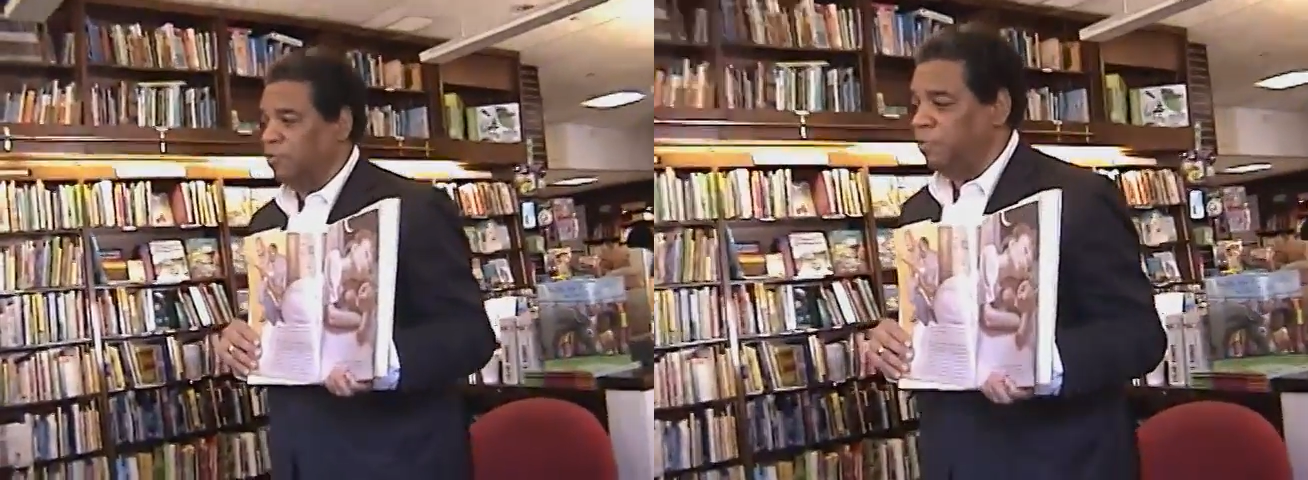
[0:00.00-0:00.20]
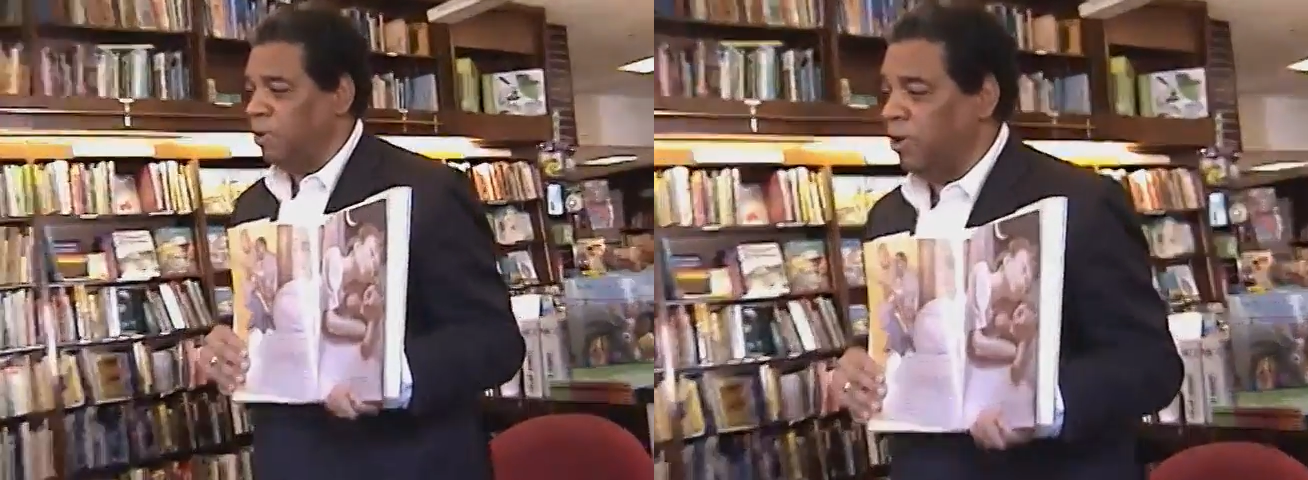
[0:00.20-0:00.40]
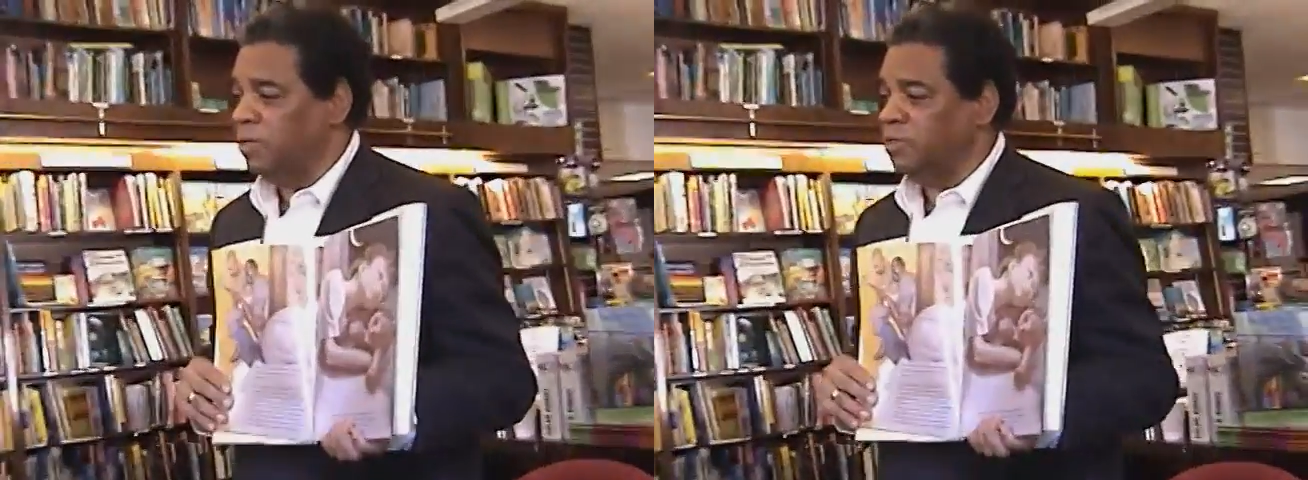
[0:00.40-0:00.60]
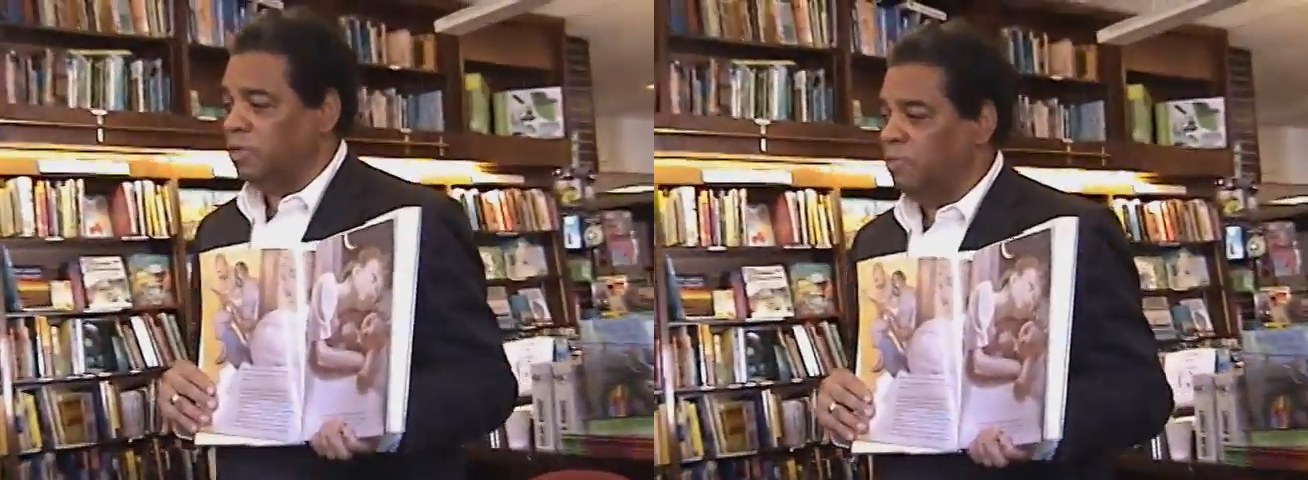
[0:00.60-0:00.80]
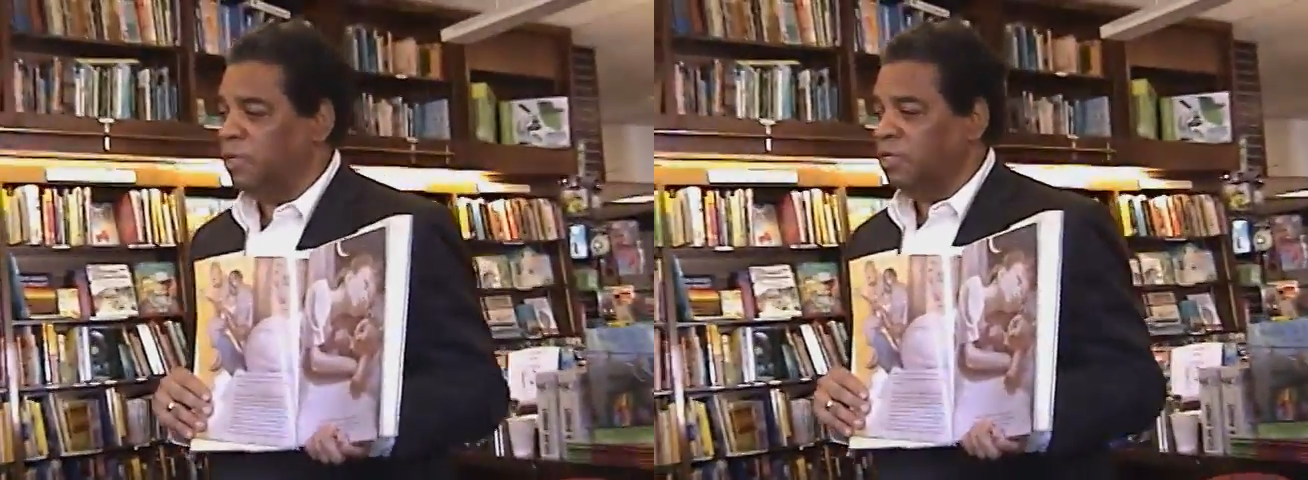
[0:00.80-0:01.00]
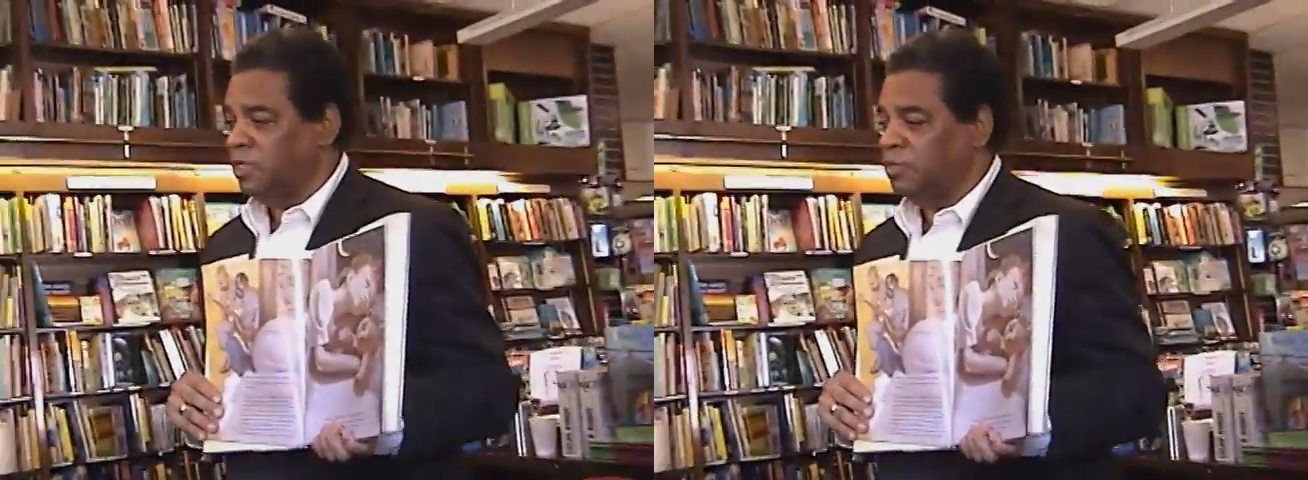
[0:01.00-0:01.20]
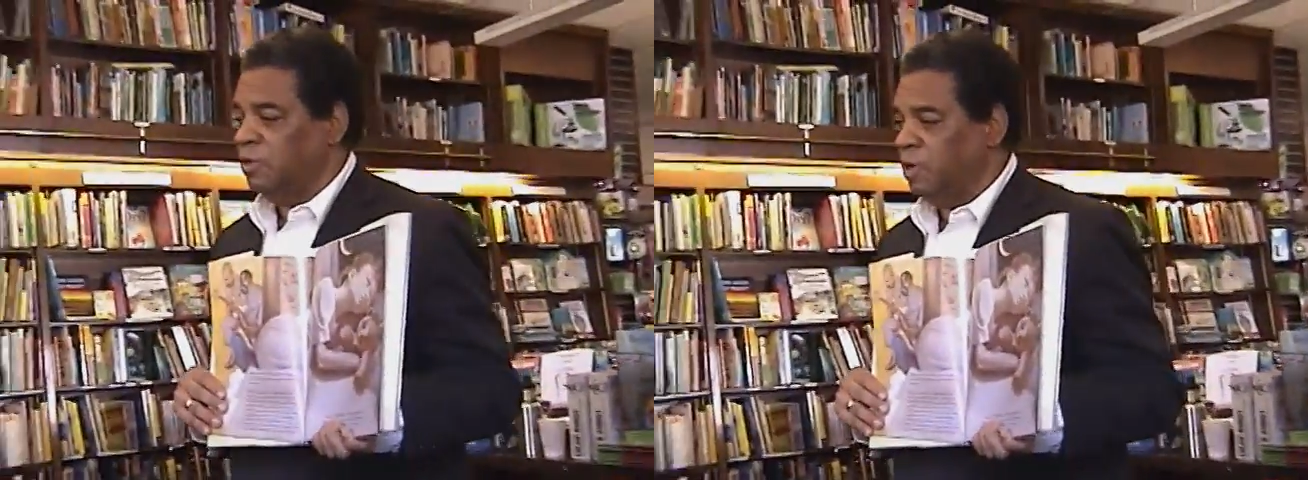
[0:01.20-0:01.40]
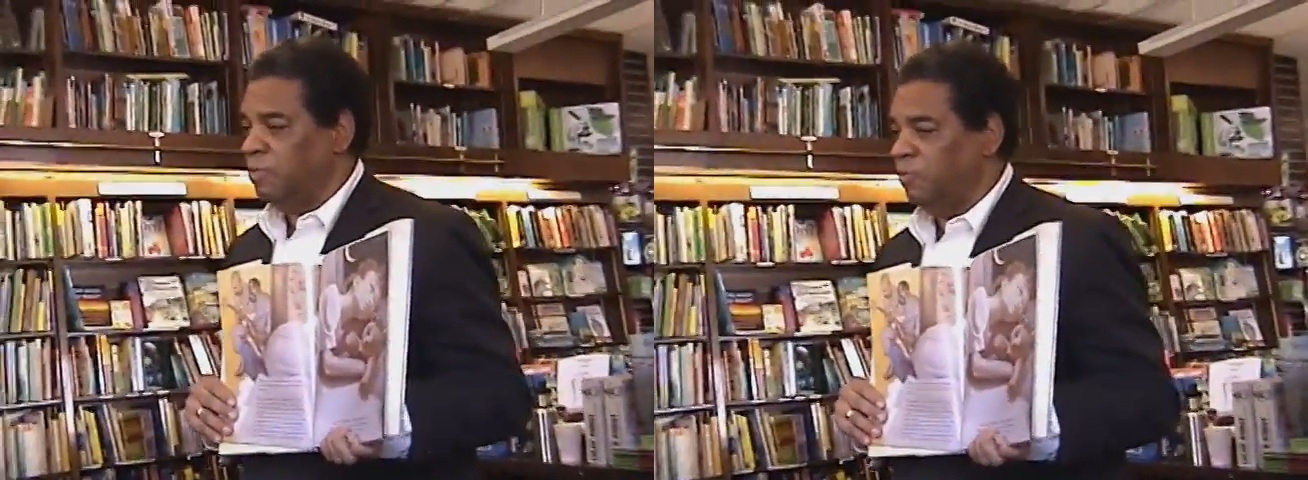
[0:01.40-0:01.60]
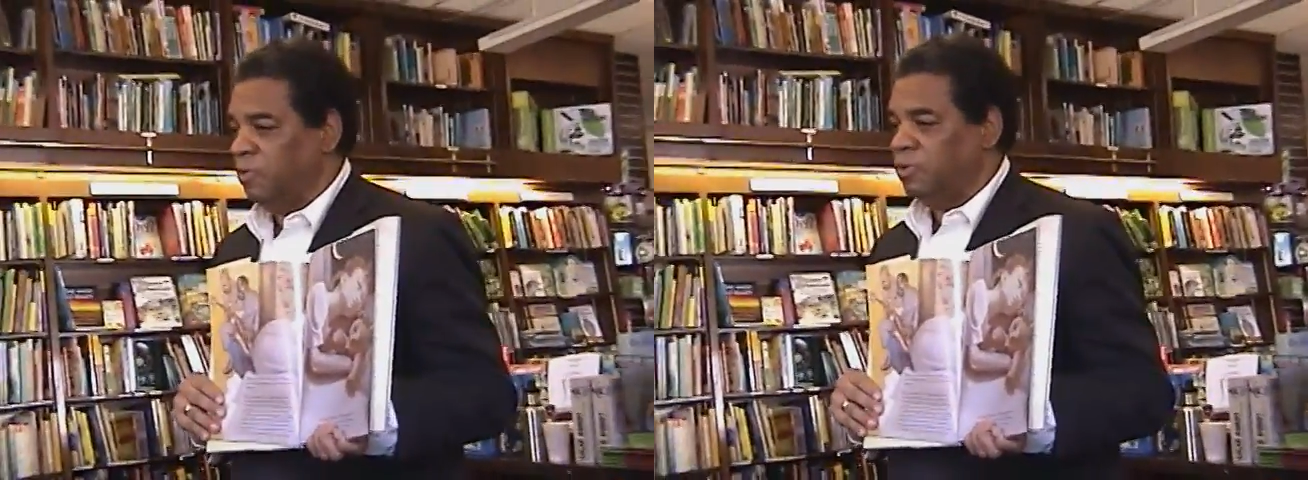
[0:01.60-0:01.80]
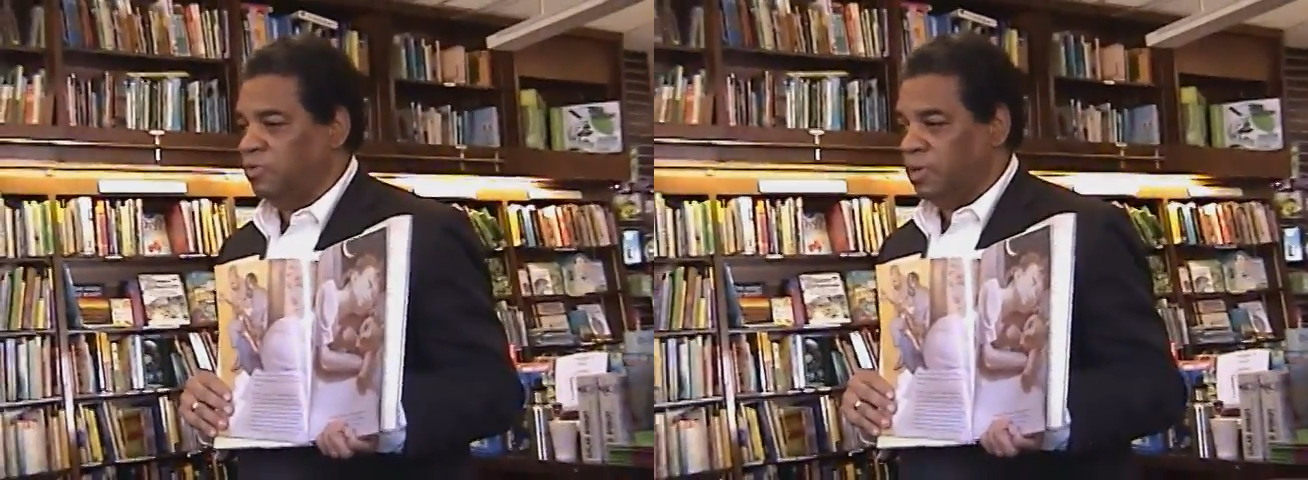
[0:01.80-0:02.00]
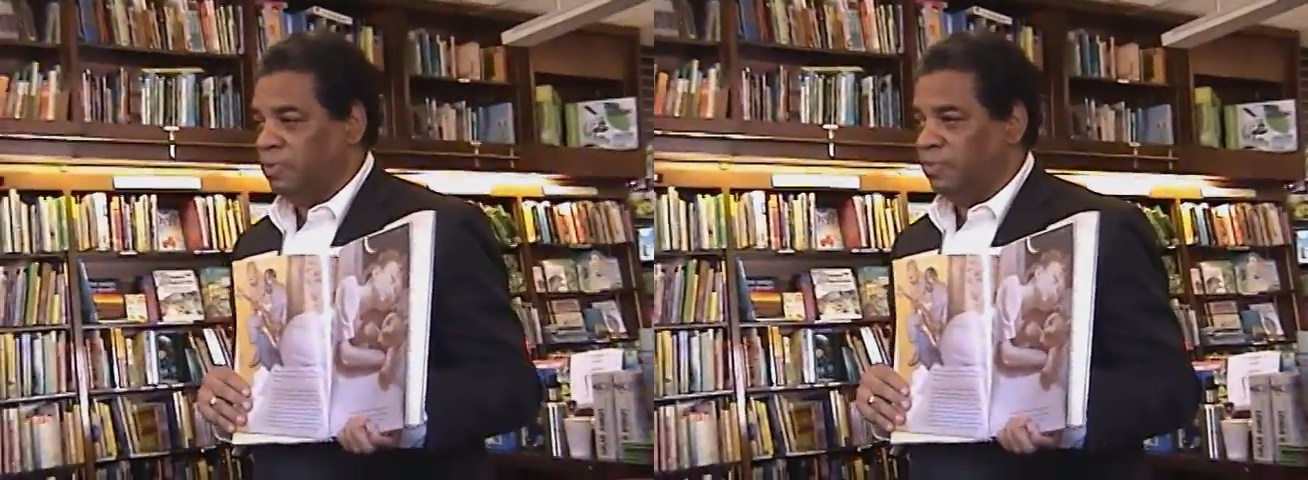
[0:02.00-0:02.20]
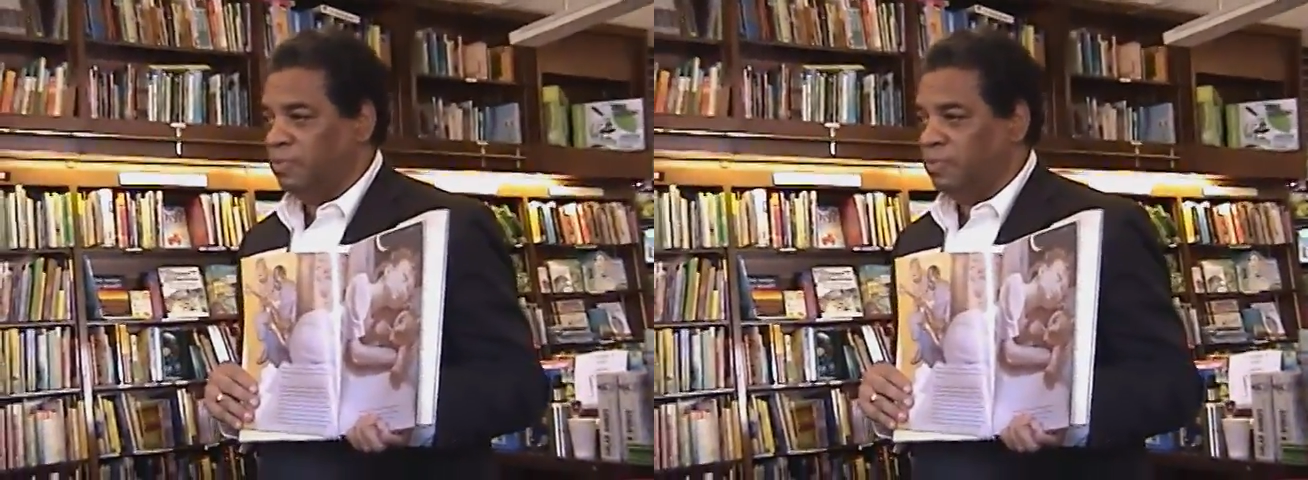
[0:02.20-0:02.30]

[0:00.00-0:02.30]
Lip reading: Ruth's parents should have mentioned this to her before the trip?